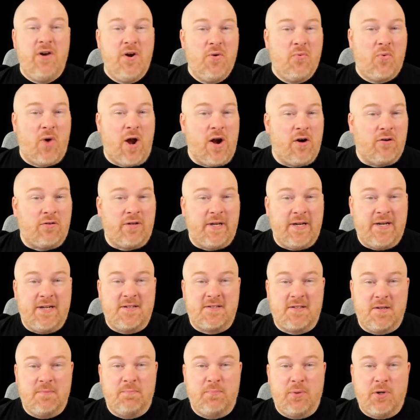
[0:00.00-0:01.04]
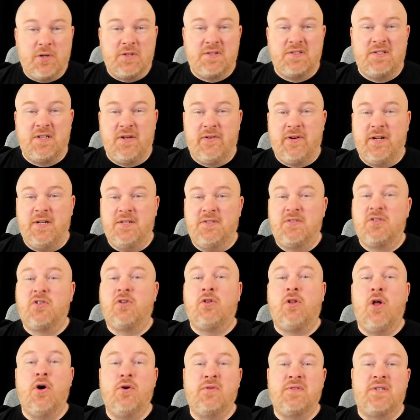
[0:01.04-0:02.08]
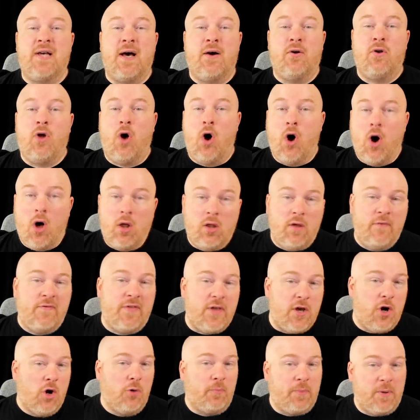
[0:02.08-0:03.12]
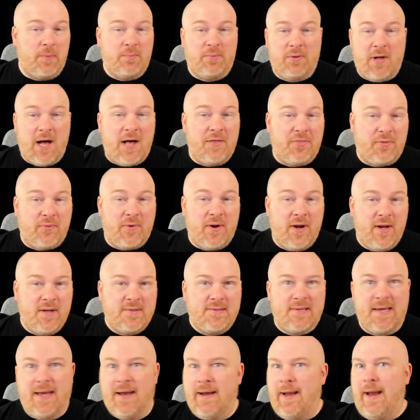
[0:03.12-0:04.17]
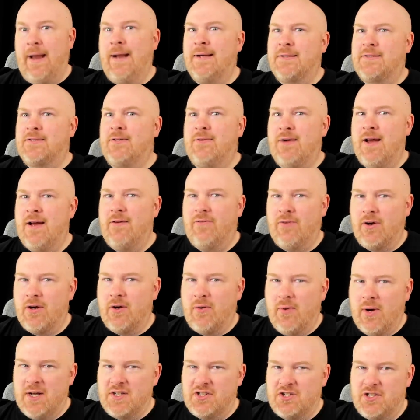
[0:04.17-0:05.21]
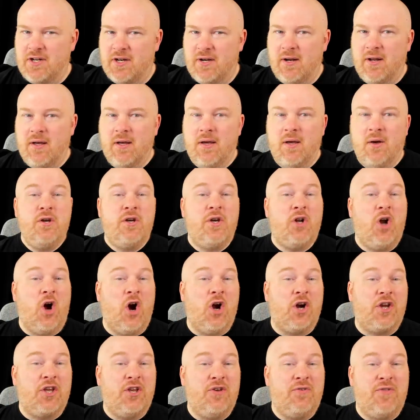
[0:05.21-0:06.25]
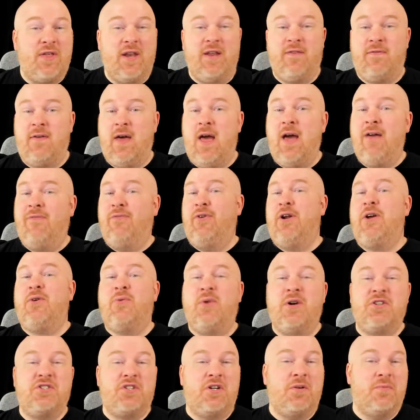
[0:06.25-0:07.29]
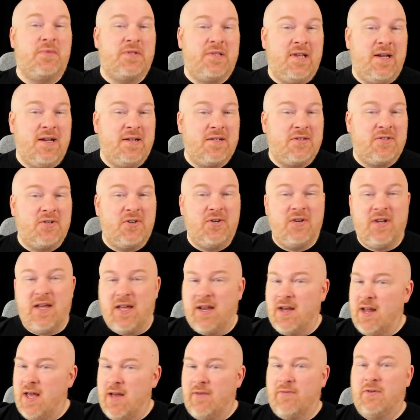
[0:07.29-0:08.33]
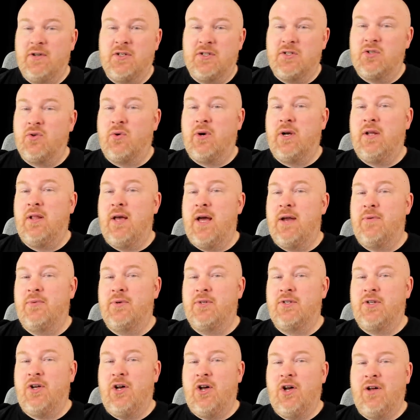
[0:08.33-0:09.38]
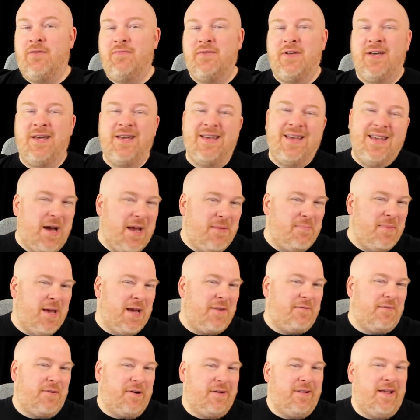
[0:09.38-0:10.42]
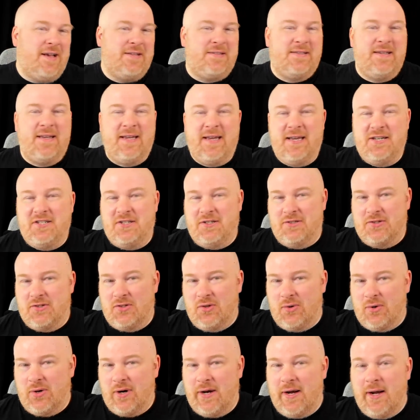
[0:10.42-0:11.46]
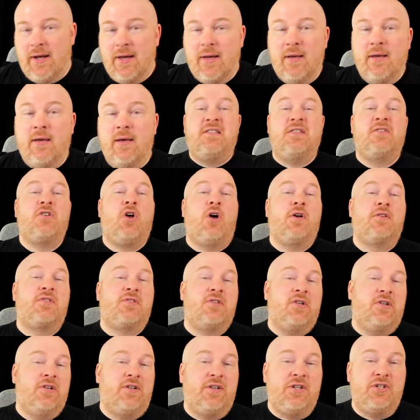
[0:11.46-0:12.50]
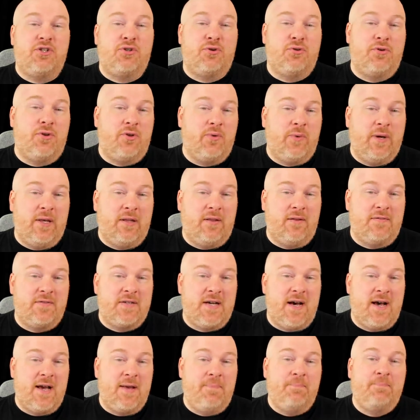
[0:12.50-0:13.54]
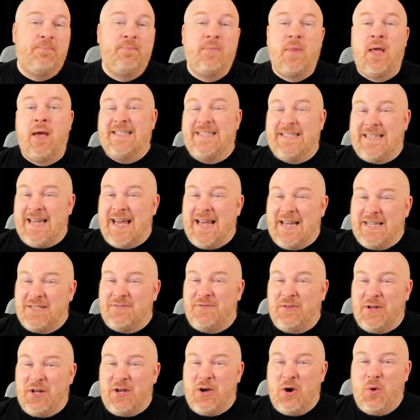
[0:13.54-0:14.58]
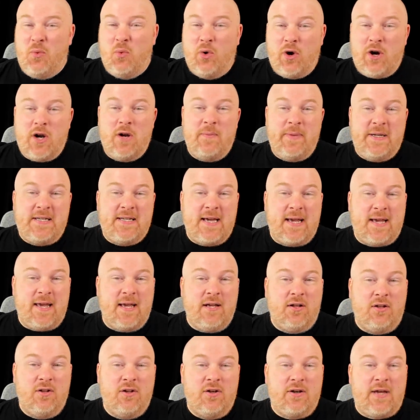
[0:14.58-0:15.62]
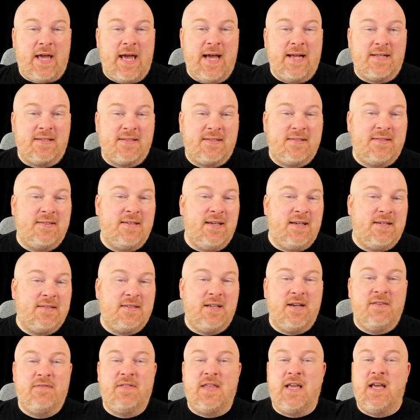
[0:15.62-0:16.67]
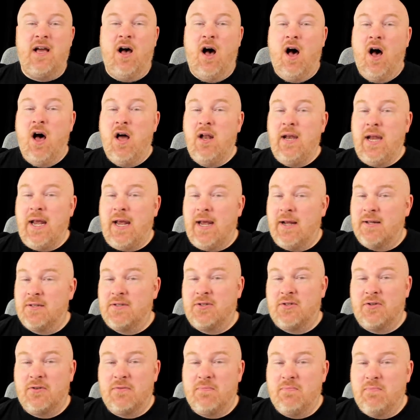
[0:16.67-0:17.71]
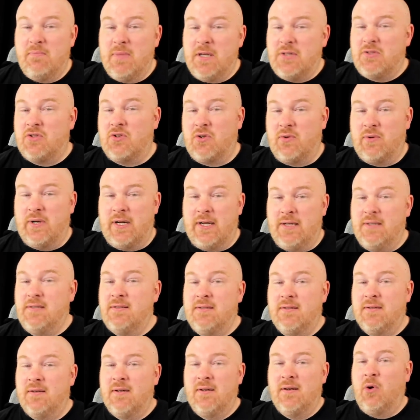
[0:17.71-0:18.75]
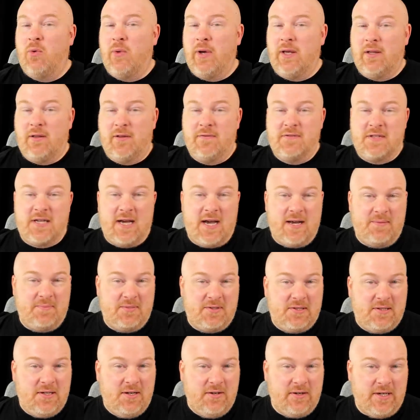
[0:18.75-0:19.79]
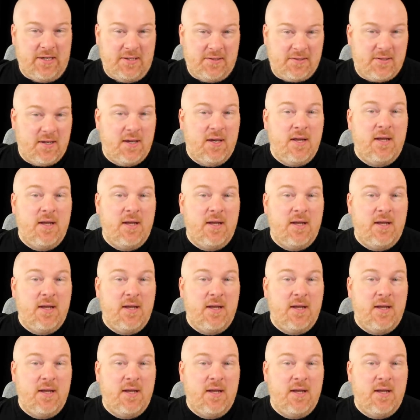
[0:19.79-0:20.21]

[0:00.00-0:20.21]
Very rarely does a book series close out all of the open plot threads and answer every question. One could argue that if every question was answered and every storyline resolved, it might make for a less engaging story. This is all certainly true of the Wheel of Time. In today's video, we're going to be taking a look at six of the unanswered mysteries from the Wheel of Time series.